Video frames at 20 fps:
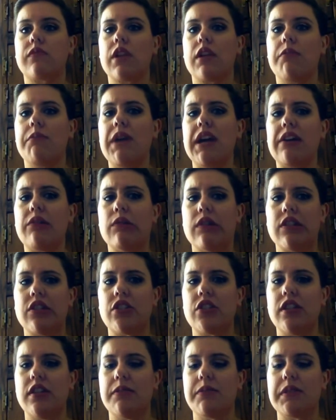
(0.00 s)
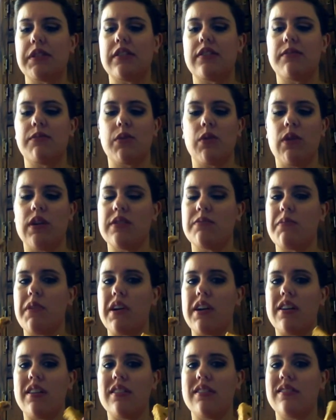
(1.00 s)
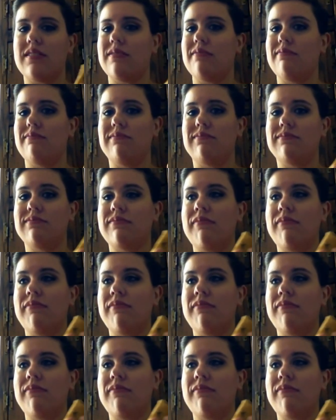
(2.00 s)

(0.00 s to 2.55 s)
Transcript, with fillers: my Quest chips and some Quest bars, and